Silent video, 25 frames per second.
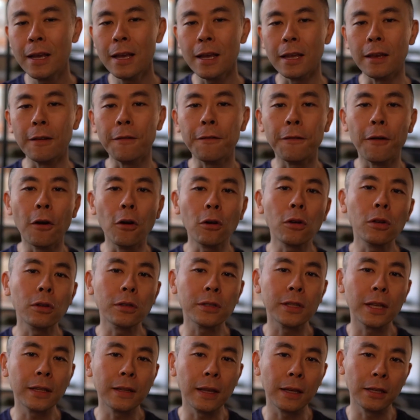In a
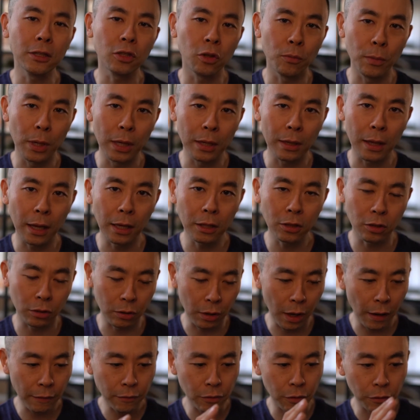focused attention meditation,
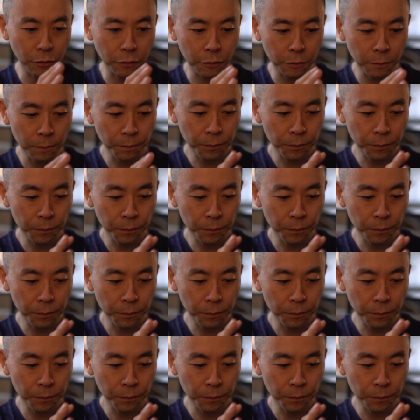you have to